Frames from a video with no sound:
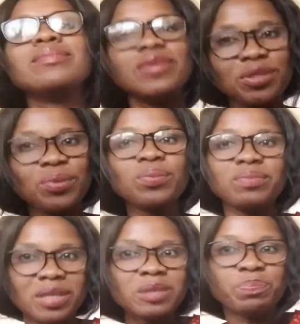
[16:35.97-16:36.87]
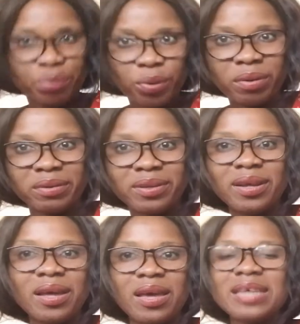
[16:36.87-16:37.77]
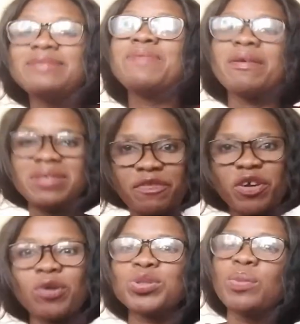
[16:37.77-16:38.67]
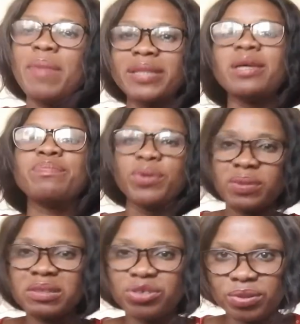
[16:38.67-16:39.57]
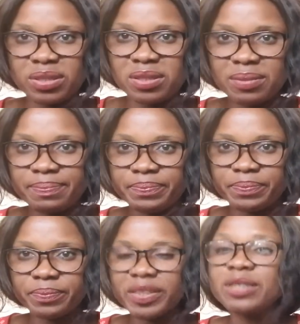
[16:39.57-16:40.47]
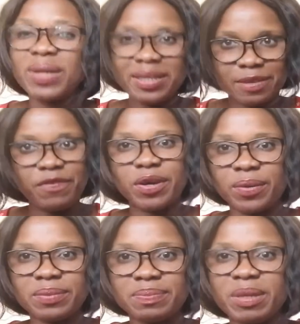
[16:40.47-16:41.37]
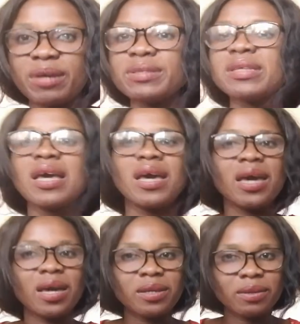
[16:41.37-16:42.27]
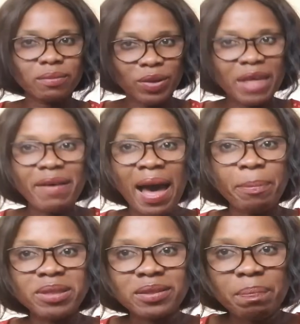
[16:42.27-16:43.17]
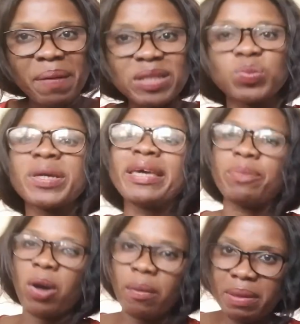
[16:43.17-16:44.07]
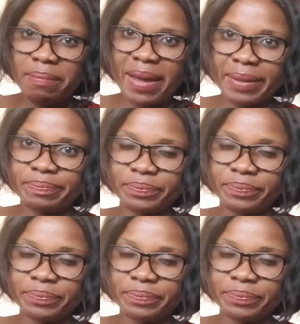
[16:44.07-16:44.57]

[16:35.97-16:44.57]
is broken, it's very difficult to mend a broken trust. It's really difficult because whatever happened in the past will keep coming back.